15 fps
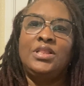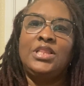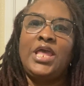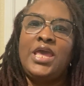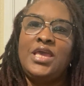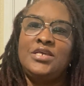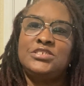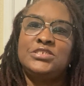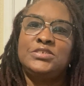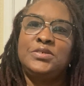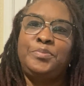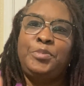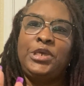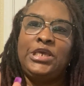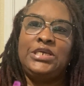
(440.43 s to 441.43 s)
Thanks.
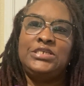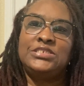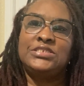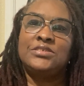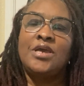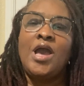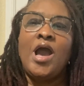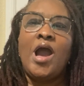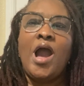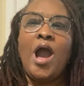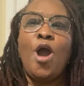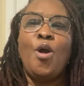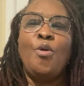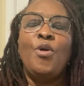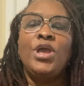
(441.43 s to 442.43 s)
Peace.
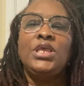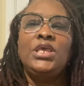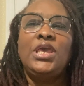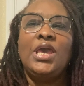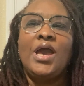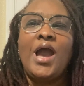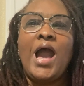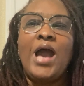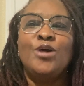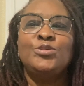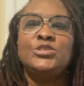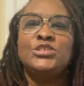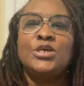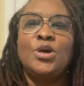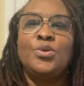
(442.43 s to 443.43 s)
Oh yeah,
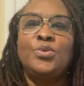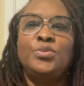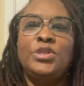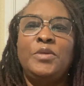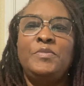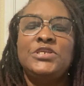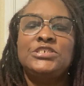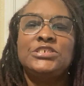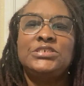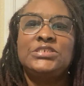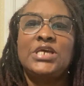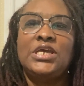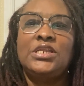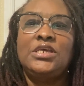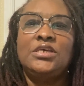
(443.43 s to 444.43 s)
also let me just
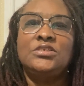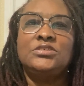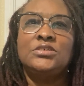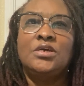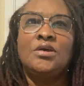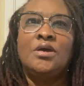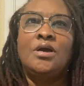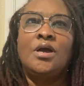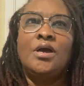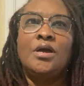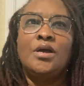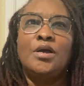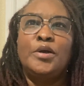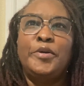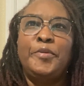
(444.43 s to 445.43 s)
say this.
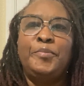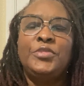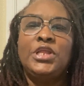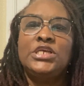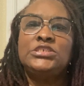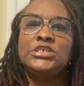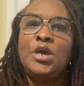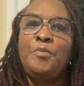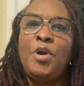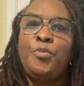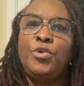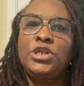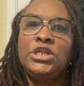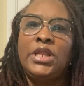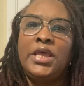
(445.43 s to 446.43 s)
Let's come up
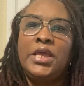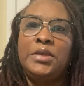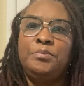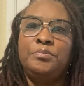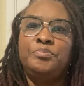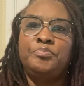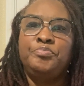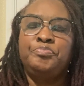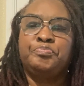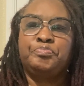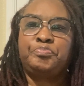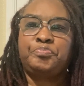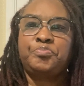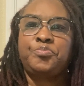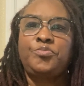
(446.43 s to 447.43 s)
with a name
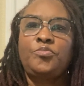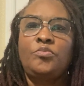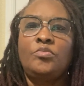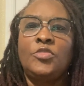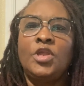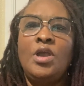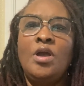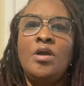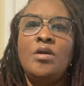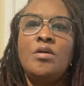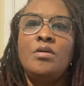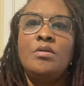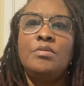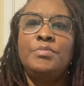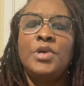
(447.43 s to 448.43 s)

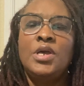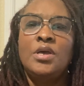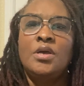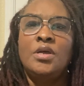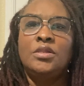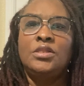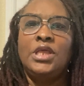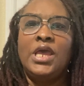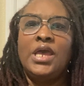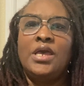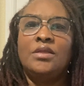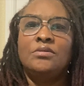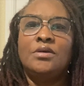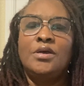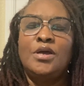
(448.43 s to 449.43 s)

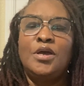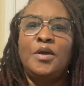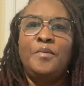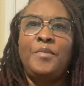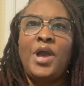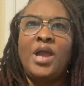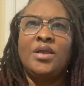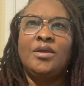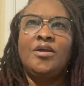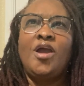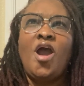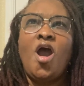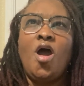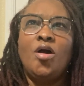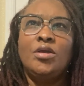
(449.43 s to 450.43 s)
that I can
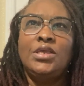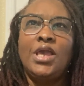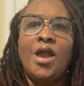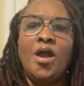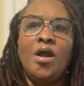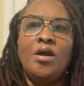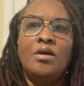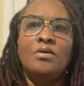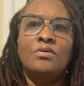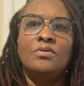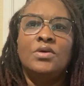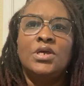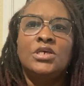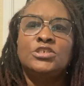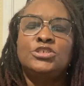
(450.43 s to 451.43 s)
call y'all.
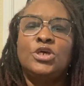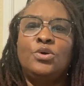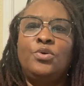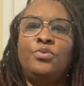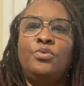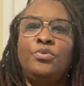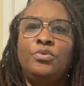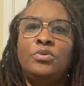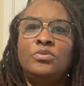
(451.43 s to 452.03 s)
So